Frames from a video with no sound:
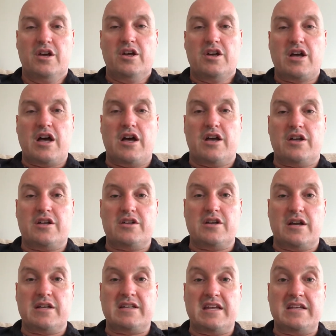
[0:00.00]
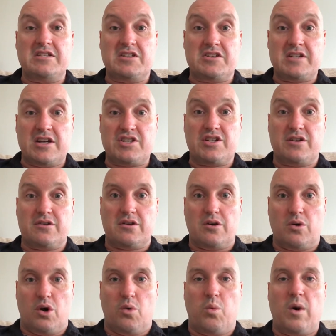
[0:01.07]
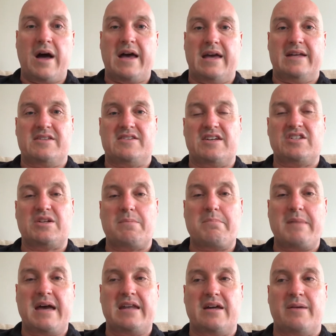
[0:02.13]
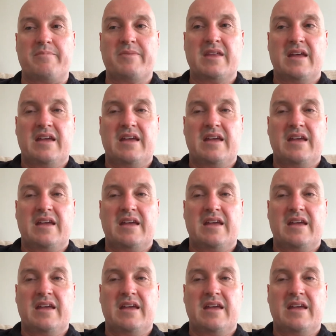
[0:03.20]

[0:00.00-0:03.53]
in such a way, in such a manner,